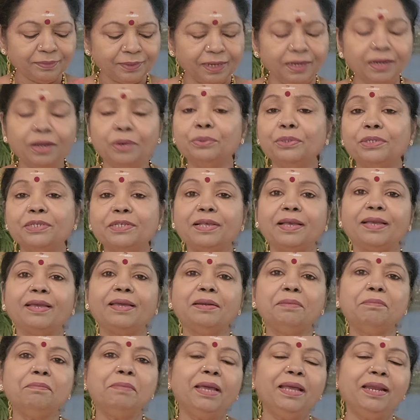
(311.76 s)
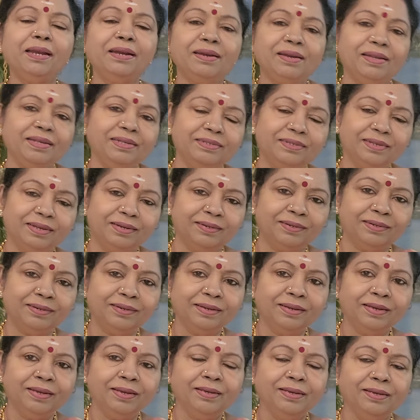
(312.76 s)
Now the second main reason
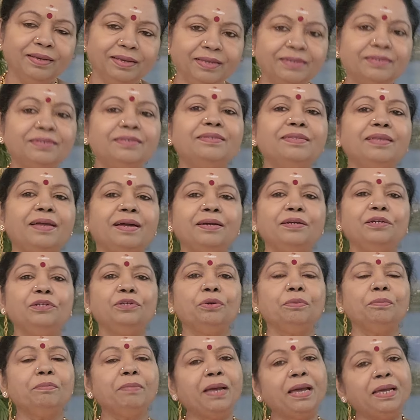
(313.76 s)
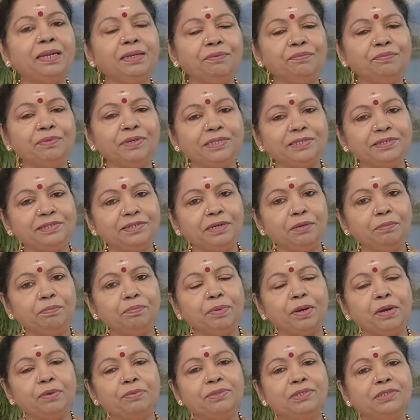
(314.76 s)
is that your manifesting
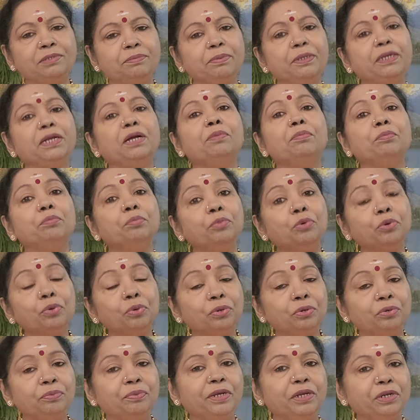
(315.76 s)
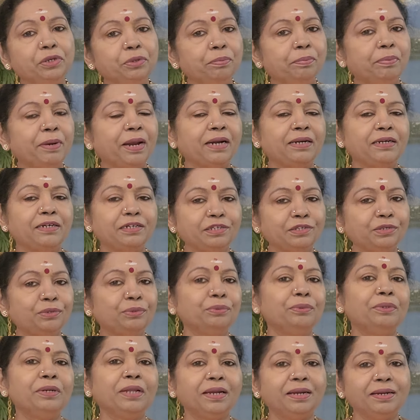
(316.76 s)
powers become more when you practice
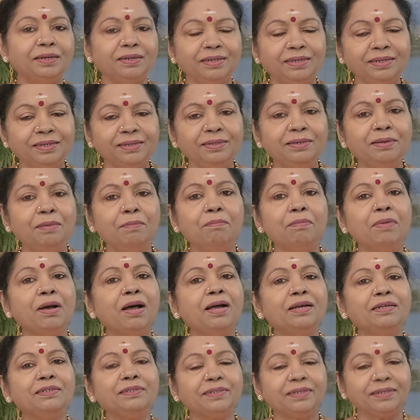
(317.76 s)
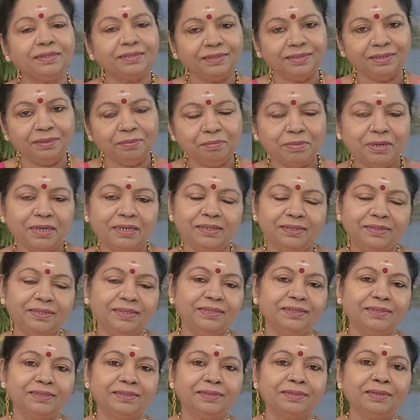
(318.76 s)
Kundalini Mahashakti
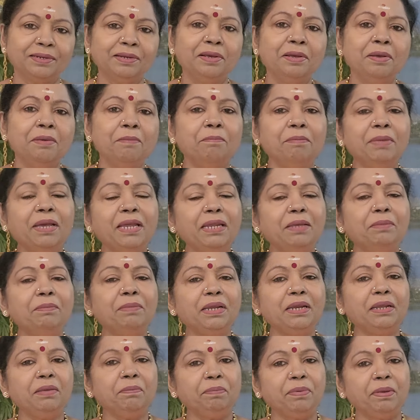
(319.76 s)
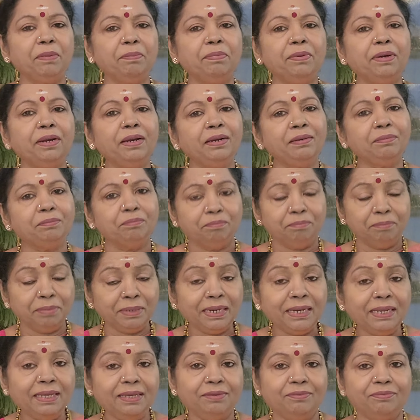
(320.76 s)
meditation. Many people
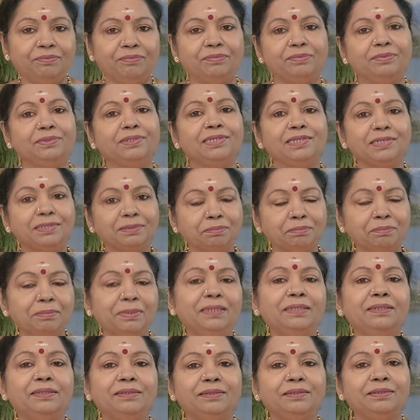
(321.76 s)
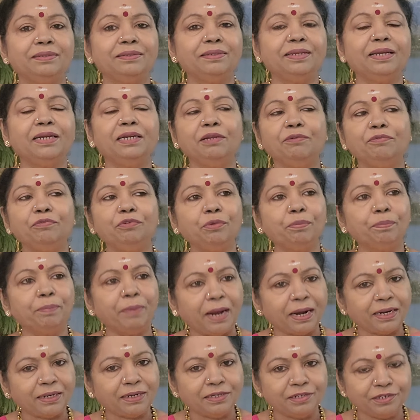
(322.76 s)
believe this myth that if you
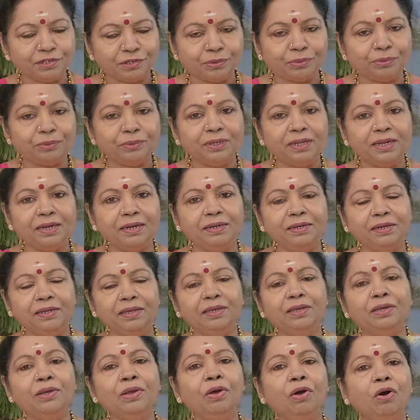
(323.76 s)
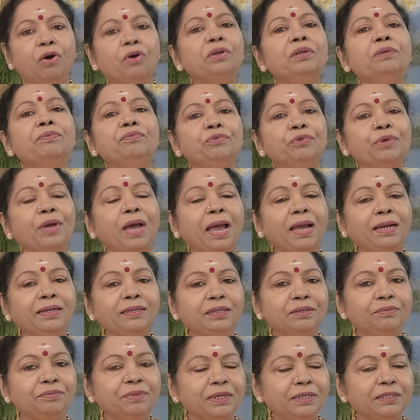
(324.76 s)
practice Kundalini or if you
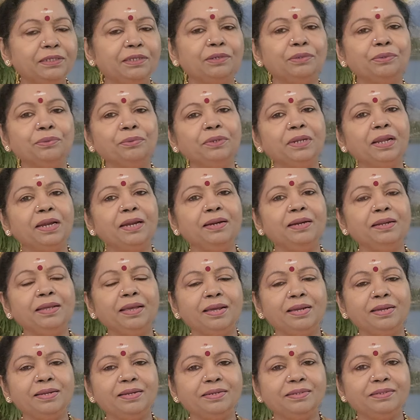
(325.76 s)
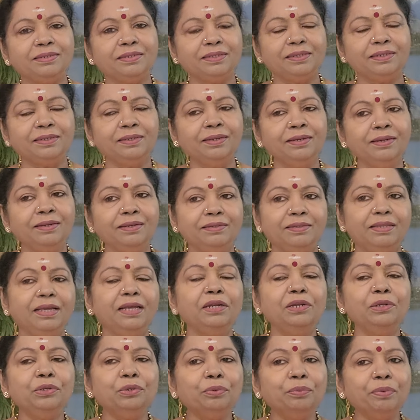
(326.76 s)
activate the Kundalini energy,
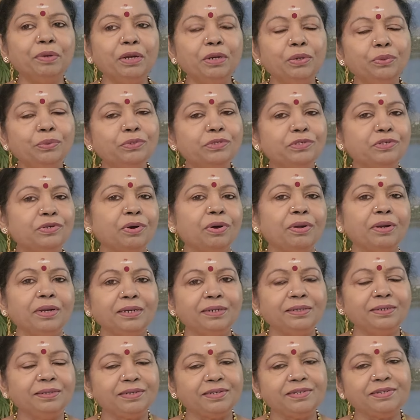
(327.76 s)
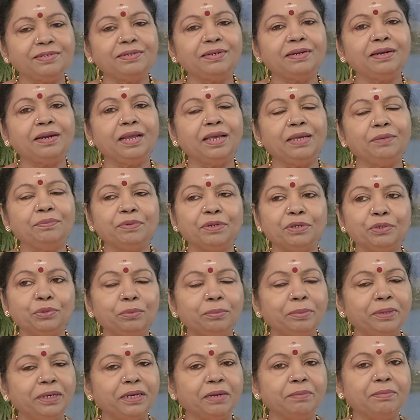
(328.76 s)
then you will lose all interest in life and you
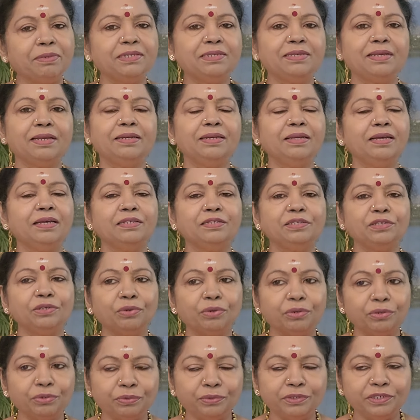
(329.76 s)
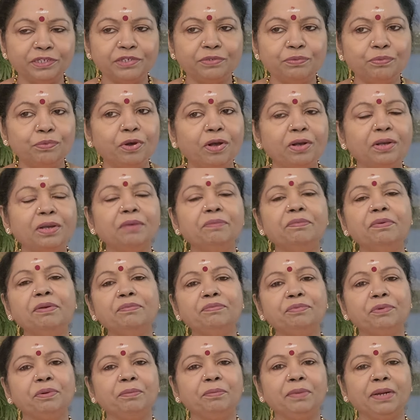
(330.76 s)
will become a sannyasi or you will just walk away
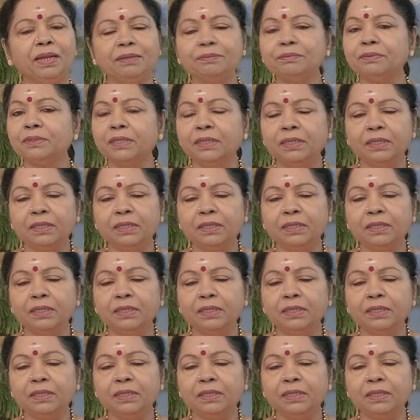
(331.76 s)
from life.